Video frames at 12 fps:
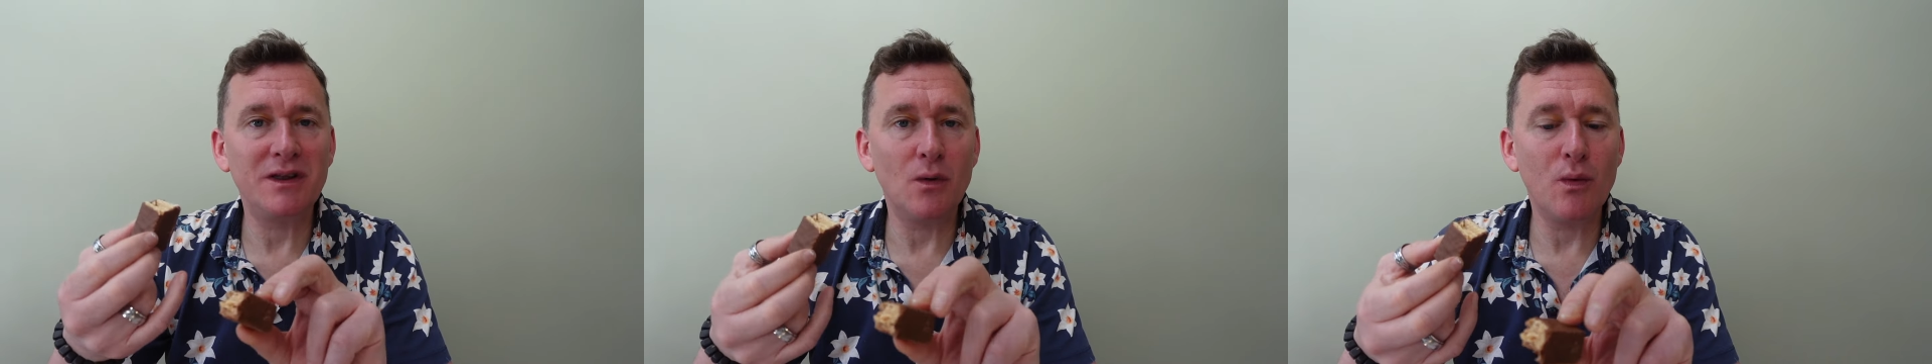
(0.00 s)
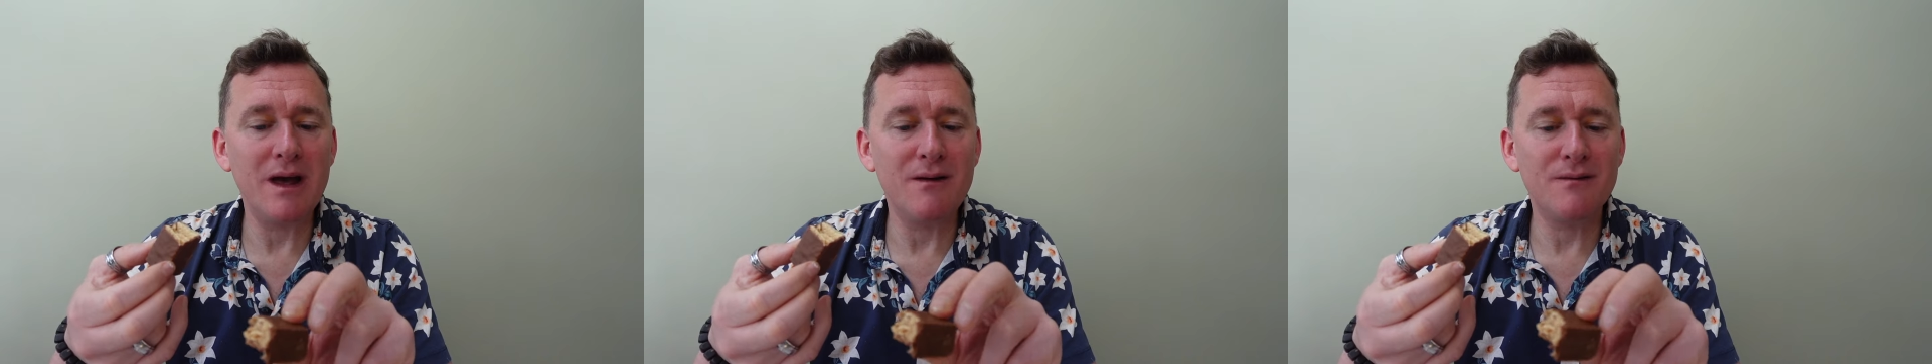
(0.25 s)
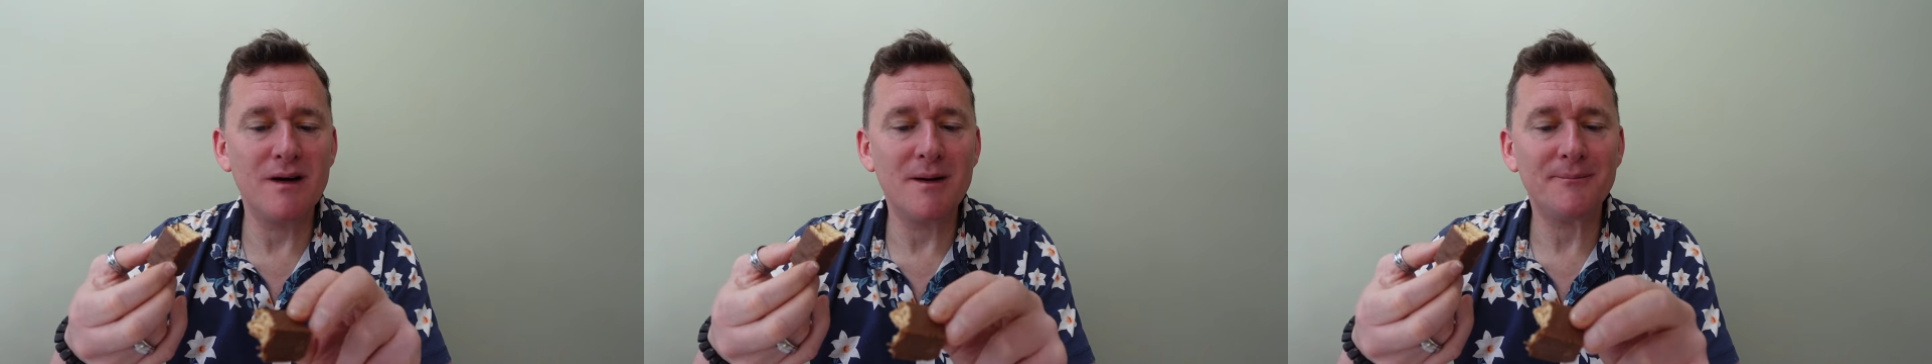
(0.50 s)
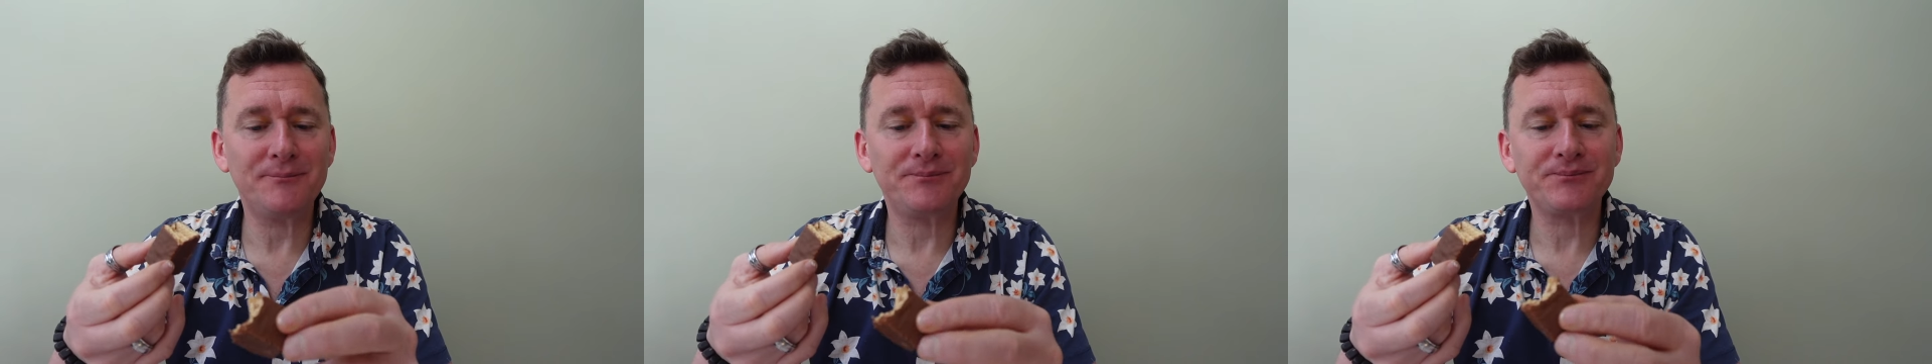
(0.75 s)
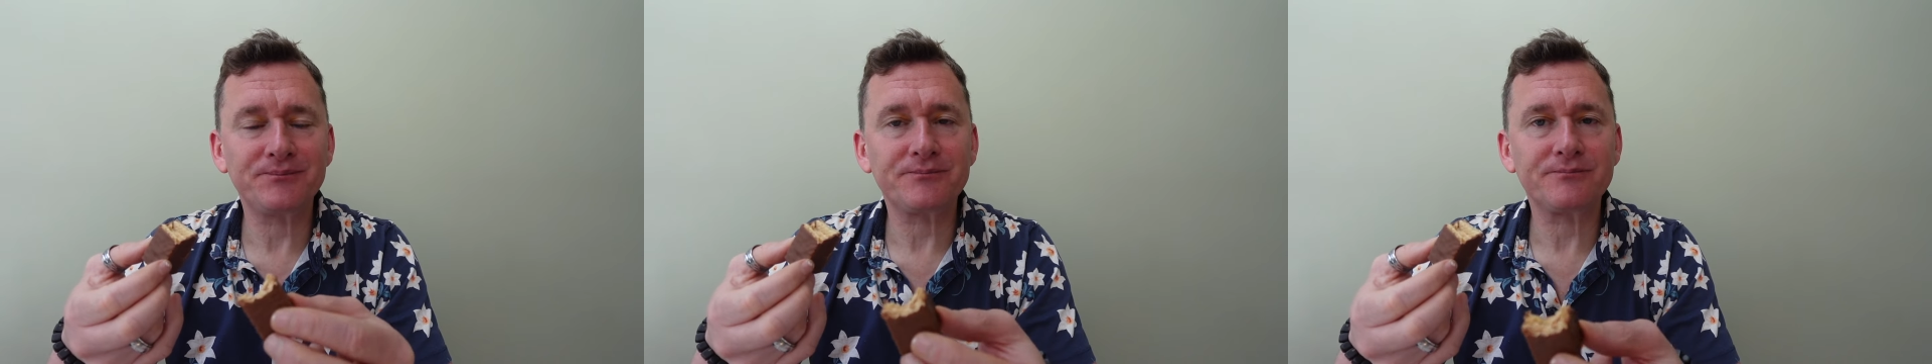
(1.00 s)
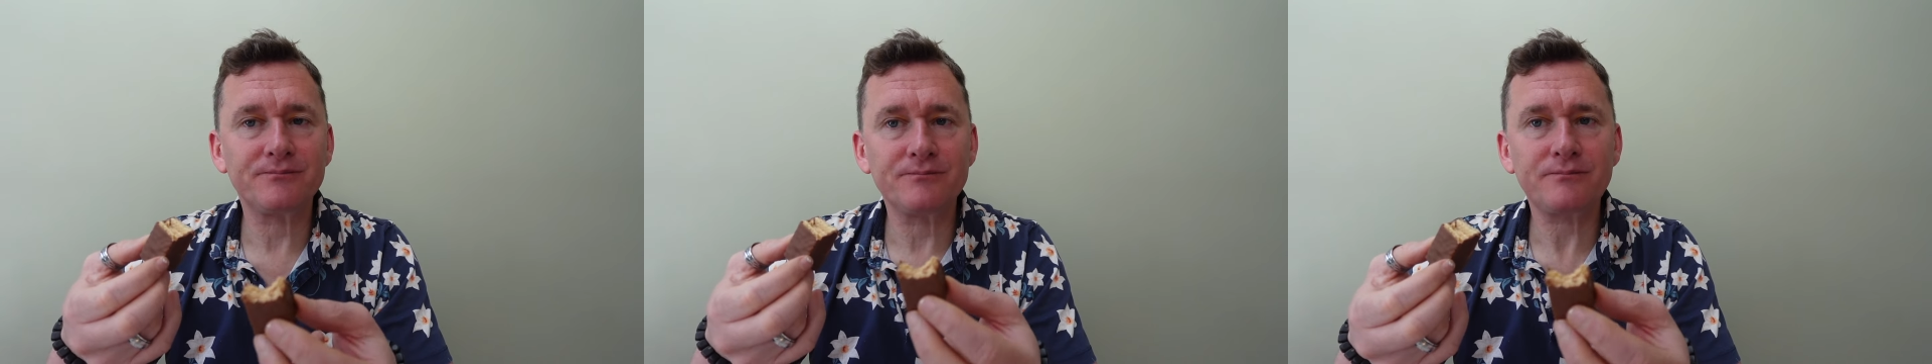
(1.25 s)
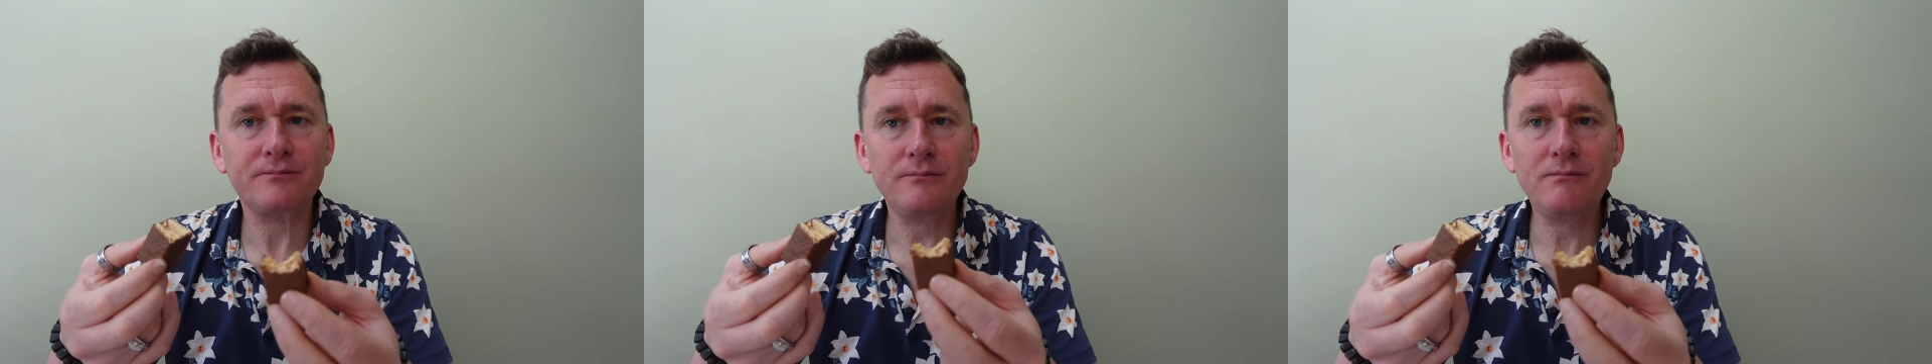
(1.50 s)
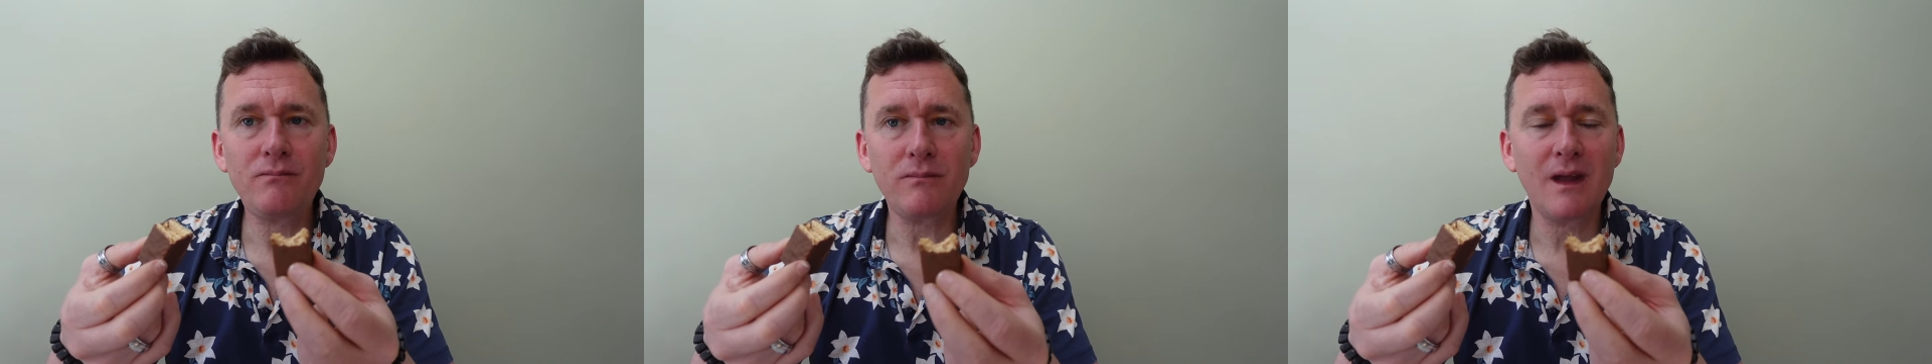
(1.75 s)
the wafer,
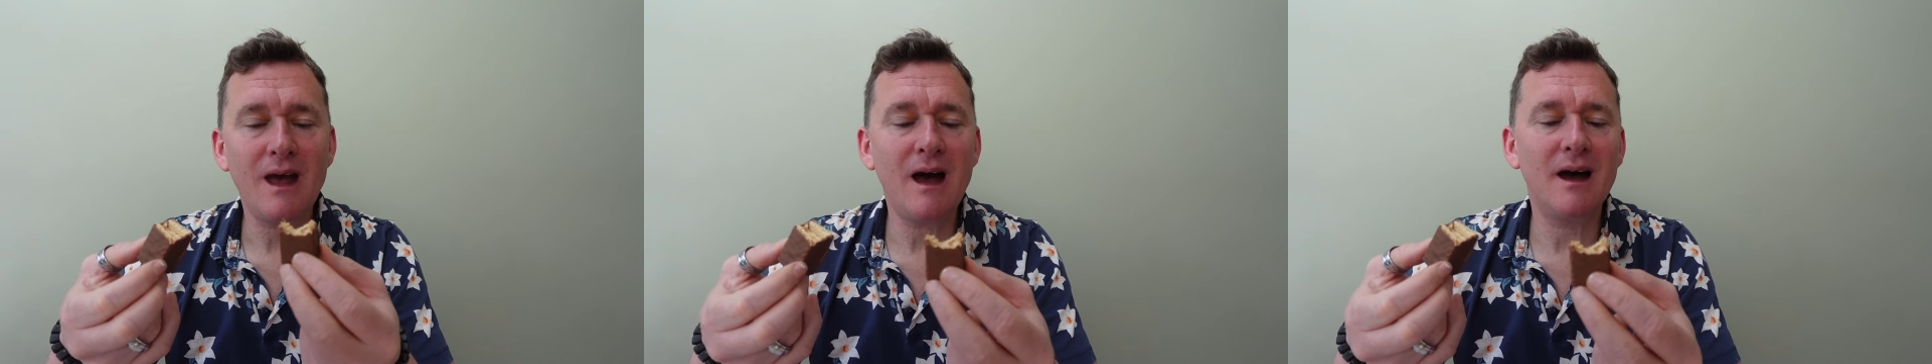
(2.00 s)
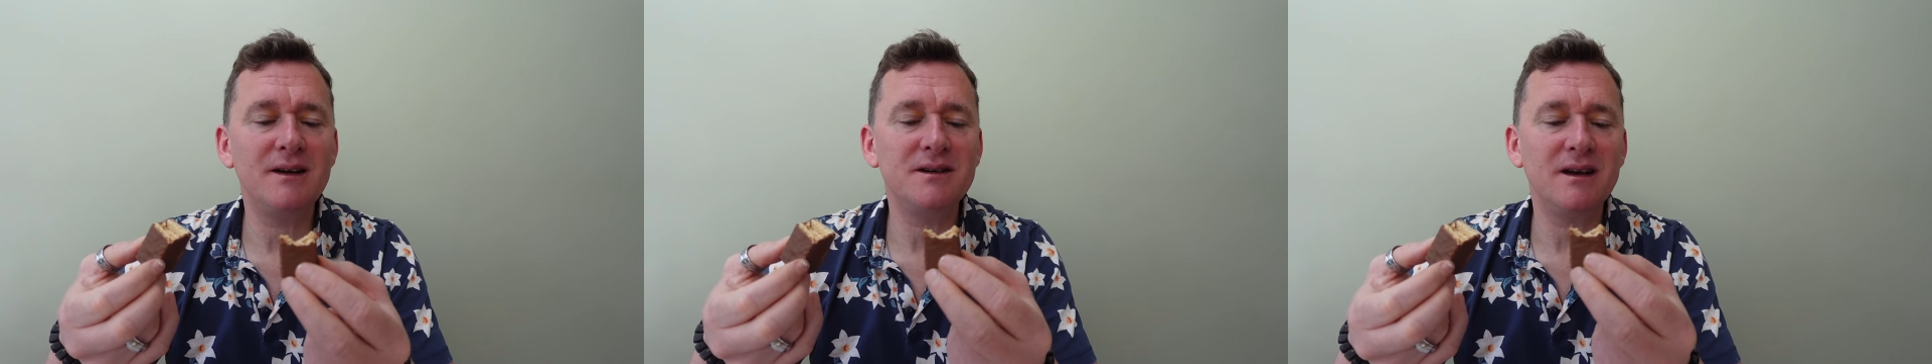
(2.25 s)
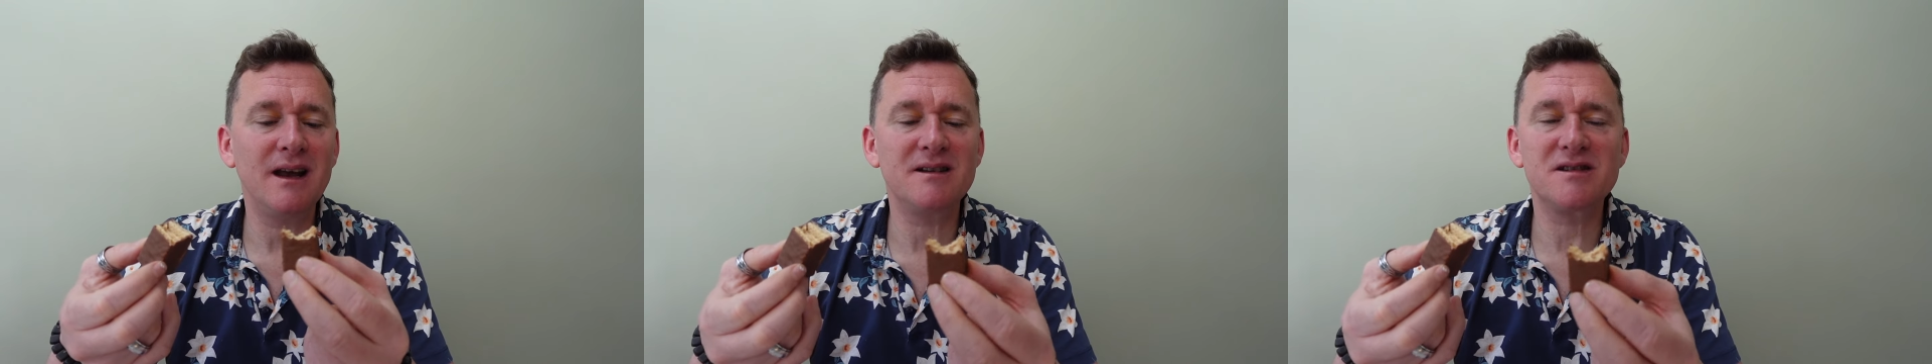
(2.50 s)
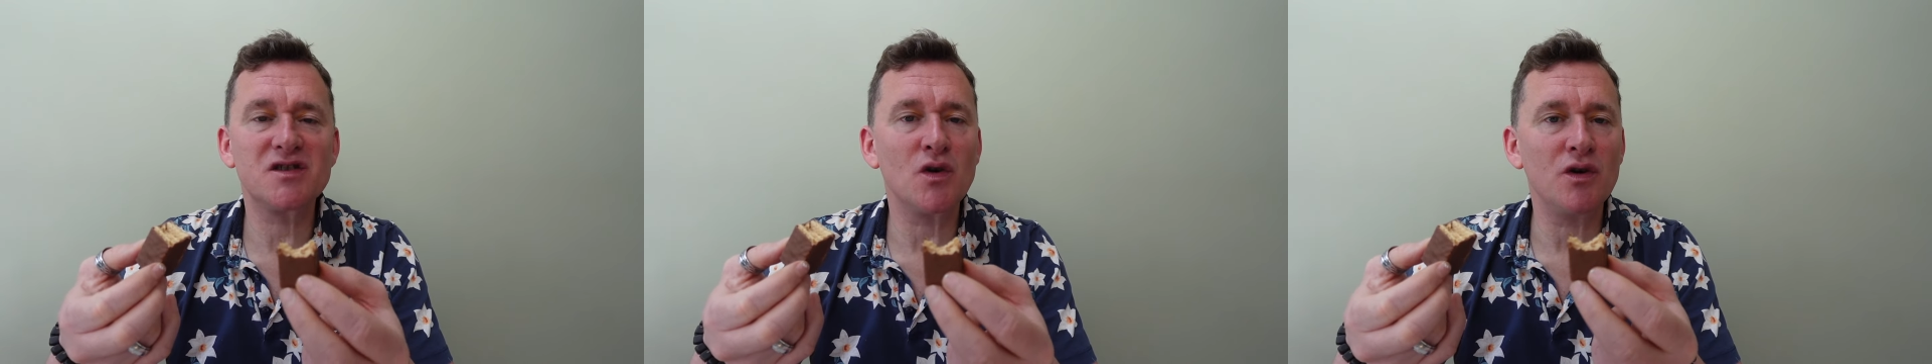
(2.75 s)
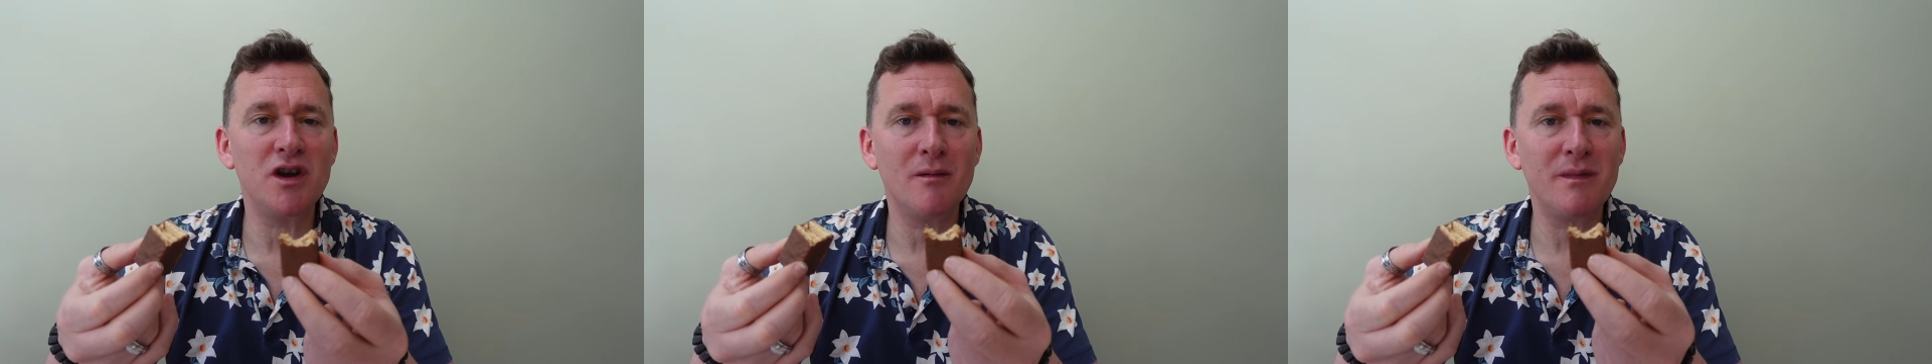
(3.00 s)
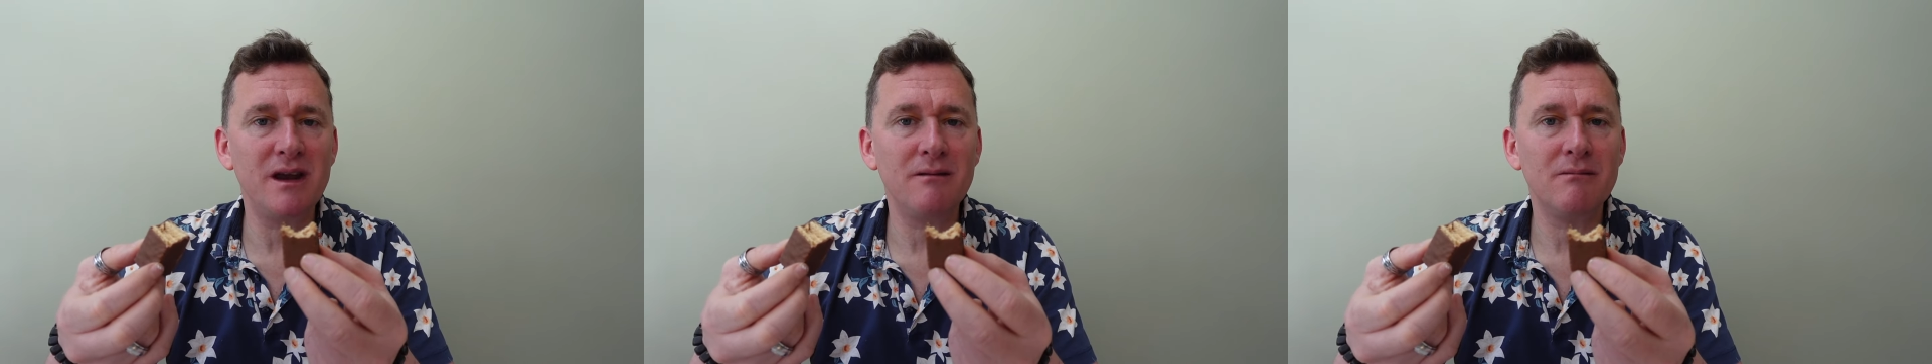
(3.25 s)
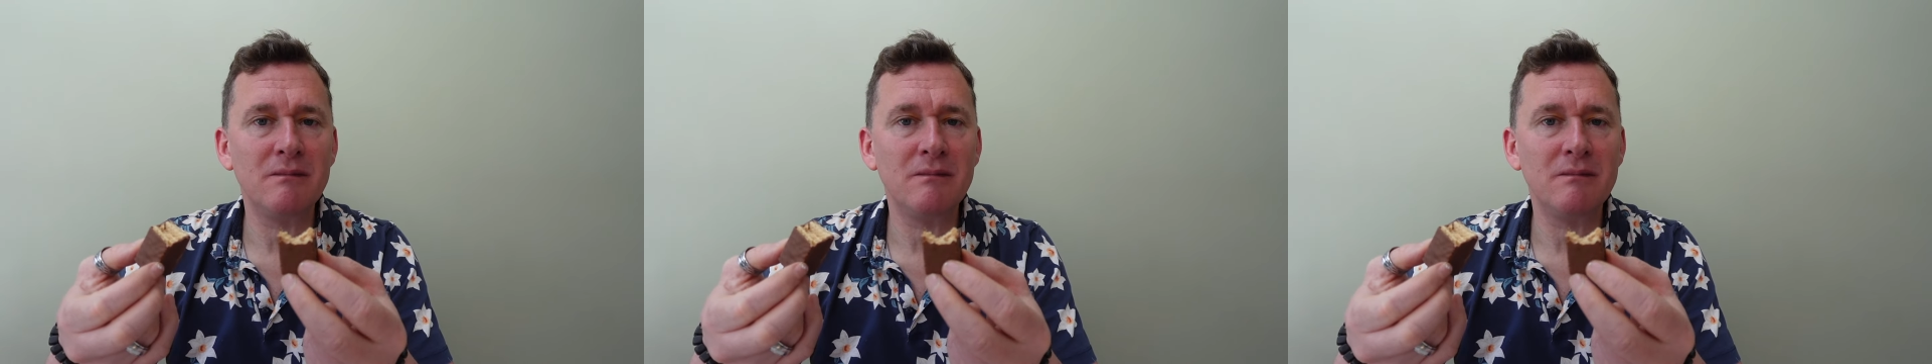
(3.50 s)
and it's so yummy.